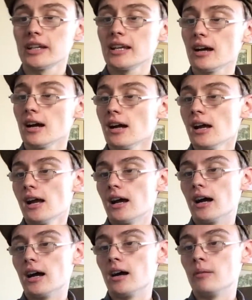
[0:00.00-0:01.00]
here,
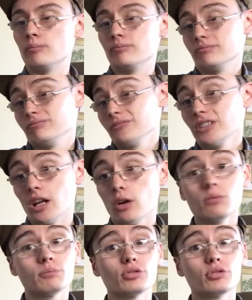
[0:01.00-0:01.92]
um, you know,